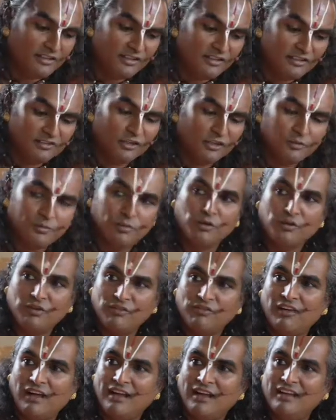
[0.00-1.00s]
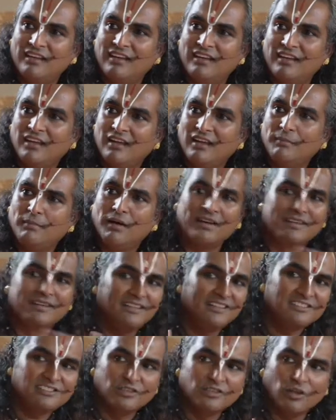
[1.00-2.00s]
is not purified, bhakti
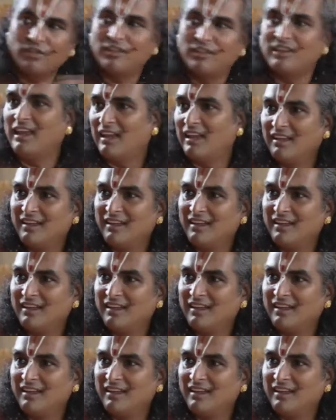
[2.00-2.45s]
is not there.